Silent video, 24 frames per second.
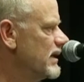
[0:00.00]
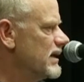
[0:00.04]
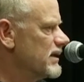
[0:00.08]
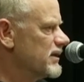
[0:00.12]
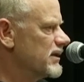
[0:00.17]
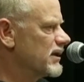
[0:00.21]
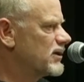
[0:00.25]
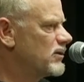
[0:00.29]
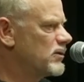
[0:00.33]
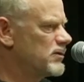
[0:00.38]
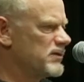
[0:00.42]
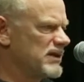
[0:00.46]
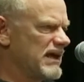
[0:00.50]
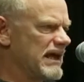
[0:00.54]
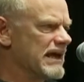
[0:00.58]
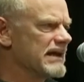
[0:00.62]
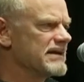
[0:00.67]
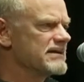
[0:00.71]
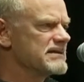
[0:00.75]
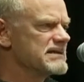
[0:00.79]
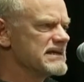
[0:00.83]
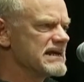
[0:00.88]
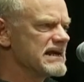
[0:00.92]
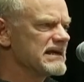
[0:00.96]

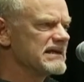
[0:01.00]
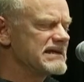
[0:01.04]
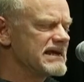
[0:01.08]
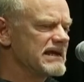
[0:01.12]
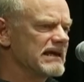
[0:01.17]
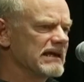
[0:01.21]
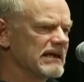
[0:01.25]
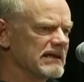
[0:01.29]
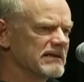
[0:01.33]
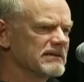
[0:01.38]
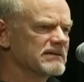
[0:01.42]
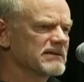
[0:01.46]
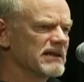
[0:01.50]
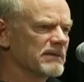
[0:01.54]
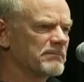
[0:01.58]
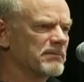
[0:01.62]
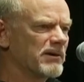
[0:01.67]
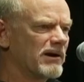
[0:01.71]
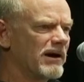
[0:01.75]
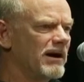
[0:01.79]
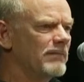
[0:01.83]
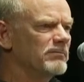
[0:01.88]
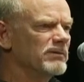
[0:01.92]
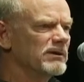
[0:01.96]
The
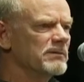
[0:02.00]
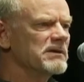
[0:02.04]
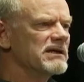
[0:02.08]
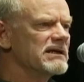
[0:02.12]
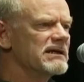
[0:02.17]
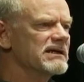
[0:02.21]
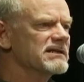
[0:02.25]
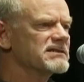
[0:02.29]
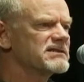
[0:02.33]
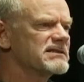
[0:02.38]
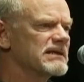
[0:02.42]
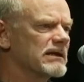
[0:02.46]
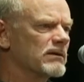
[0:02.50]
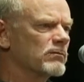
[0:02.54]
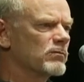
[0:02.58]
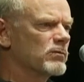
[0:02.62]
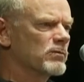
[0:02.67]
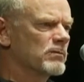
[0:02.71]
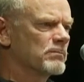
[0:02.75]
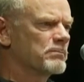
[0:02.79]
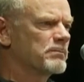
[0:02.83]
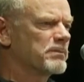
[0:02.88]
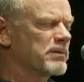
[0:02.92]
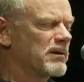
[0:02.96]
problem is that
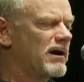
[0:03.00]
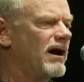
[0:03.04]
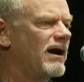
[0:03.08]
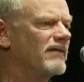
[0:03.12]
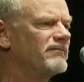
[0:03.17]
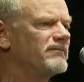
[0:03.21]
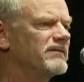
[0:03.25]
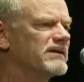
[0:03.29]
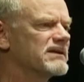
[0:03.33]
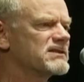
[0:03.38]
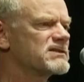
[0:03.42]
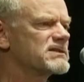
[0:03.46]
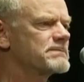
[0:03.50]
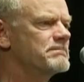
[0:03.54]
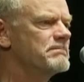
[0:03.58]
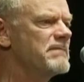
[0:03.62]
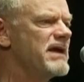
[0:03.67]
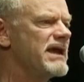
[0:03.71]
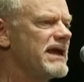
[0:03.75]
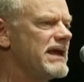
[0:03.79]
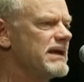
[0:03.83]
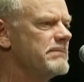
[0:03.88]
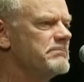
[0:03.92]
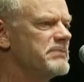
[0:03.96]
profits
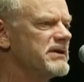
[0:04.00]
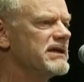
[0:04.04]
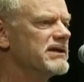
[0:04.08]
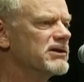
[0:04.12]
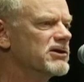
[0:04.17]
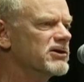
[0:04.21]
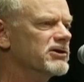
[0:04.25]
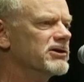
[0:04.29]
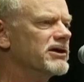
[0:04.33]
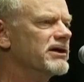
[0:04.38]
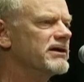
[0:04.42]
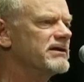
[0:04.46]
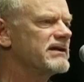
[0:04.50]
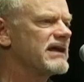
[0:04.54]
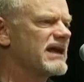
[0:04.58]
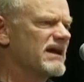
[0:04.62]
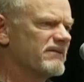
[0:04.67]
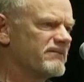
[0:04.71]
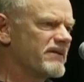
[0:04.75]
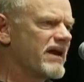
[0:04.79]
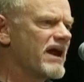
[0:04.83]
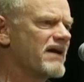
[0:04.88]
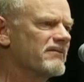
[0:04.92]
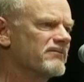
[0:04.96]
may be good if
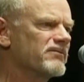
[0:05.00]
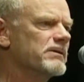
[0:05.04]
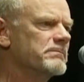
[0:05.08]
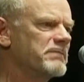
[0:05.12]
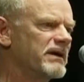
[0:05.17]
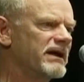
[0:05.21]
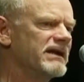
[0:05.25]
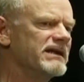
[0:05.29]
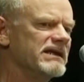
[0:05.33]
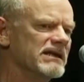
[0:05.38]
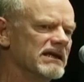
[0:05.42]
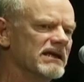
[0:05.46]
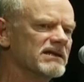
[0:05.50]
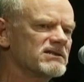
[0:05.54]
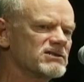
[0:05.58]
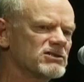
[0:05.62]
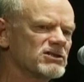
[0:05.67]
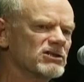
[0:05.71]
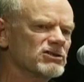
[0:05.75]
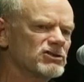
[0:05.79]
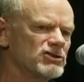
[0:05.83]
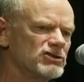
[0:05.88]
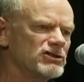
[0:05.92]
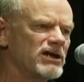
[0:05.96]
everybody gets
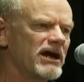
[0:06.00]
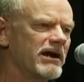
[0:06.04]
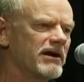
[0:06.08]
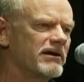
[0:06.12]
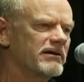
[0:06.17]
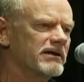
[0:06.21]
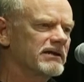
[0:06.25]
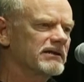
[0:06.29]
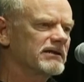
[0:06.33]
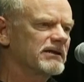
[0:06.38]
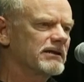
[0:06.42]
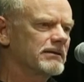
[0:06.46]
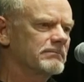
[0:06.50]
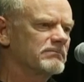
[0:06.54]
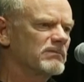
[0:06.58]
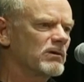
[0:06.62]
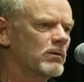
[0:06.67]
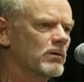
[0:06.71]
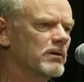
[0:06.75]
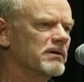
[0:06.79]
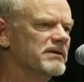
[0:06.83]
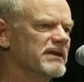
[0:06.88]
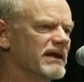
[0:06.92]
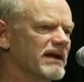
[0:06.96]
to share in them,
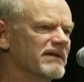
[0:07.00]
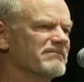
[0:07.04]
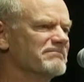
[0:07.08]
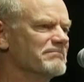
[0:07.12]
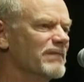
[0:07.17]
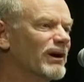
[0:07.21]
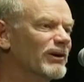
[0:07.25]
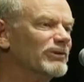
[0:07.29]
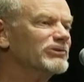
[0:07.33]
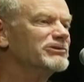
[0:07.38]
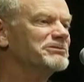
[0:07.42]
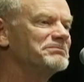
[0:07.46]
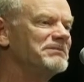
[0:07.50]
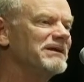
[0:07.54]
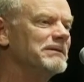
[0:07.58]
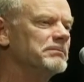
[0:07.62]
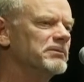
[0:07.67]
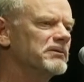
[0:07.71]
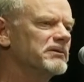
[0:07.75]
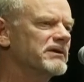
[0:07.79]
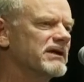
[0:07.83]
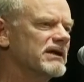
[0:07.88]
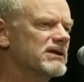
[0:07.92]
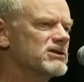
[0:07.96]
or that if most
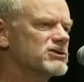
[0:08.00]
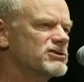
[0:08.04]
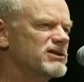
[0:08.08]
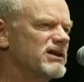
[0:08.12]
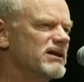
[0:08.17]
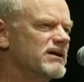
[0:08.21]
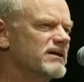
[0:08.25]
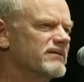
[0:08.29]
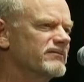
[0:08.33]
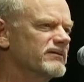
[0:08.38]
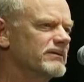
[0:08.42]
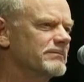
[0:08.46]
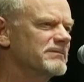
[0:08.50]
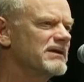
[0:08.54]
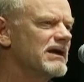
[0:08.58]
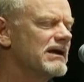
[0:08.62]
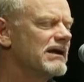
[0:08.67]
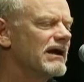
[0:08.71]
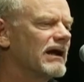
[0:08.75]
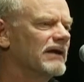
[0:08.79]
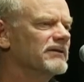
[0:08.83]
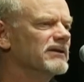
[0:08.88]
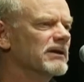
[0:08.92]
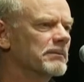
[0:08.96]
people get a share of them.
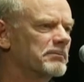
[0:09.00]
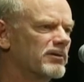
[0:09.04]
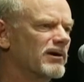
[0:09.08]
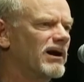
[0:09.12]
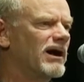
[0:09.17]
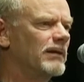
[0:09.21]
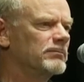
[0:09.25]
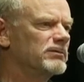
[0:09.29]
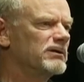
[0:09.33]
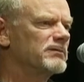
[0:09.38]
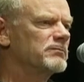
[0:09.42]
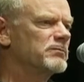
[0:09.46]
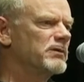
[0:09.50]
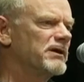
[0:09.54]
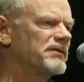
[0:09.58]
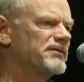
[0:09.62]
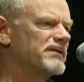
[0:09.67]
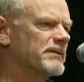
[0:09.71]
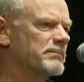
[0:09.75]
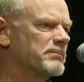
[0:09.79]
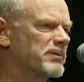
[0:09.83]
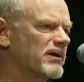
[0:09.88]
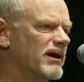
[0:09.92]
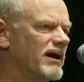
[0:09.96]
And the problem with the
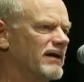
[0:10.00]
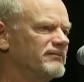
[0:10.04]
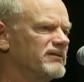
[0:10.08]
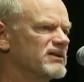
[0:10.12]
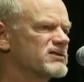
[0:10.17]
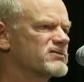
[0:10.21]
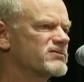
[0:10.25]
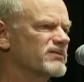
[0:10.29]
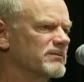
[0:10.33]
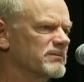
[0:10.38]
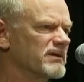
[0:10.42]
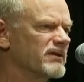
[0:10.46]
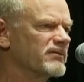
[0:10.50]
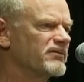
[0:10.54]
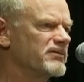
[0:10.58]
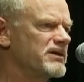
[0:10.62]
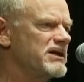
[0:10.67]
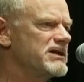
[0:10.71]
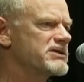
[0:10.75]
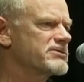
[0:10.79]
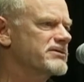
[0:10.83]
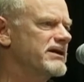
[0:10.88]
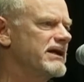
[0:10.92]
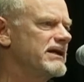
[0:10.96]
profits from the
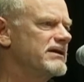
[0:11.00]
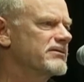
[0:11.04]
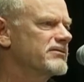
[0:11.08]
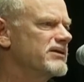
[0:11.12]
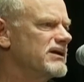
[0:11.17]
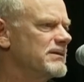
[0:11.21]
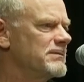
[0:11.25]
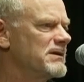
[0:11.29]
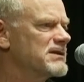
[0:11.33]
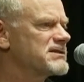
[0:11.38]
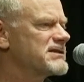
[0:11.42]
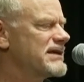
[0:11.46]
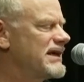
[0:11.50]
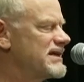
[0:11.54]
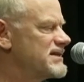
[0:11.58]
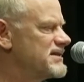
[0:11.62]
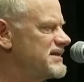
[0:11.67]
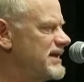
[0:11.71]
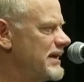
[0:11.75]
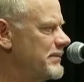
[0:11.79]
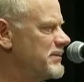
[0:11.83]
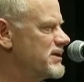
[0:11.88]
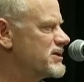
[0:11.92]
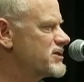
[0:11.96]
free trade agreements, as
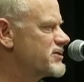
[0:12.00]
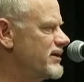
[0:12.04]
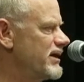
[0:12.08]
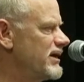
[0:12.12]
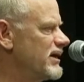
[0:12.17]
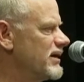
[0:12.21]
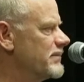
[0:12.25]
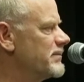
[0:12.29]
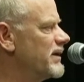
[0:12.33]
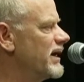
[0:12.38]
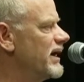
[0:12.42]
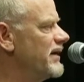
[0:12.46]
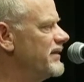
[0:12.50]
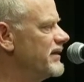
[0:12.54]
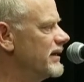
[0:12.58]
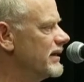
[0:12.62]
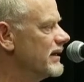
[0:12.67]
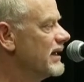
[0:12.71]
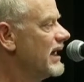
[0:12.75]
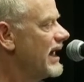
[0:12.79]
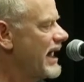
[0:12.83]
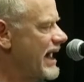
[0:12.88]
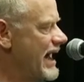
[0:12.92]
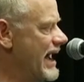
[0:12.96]
demonstrated by the
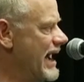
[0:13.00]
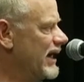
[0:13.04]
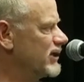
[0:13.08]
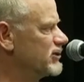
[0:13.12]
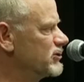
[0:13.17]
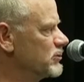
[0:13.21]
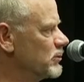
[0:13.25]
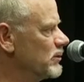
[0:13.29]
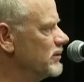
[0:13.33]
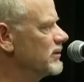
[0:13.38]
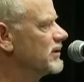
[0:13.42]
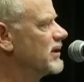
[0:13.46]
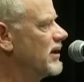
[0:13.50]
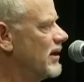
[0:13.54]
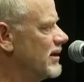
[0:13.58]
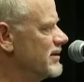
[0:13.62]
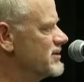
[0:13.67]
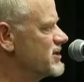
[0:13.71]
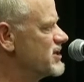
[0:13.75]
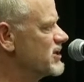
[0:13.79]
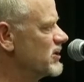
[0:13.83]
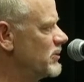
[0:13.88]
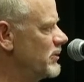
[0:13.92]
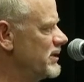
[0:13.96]
actual
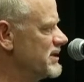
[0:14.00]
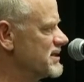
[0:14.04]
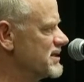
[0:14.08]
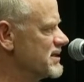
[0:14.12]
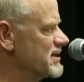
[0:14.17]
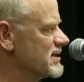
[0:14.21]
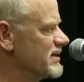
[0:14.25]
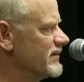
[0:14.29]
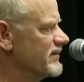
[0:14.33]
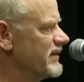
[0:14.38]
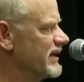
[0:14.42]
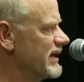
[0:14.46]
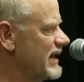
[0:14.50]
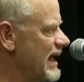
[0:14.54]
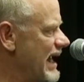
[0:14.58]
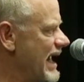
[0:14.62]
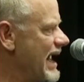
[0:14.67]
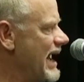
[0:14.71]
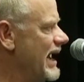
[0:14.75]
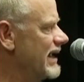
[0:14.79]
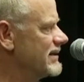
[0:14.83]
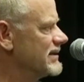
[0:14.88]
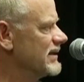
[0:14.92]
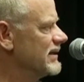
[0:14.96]
consequences of the
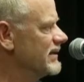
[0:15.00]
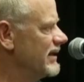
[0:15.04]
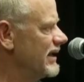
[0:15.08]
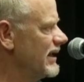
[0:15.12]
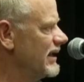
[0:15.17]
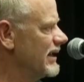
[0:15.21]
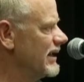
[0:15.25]
GATT and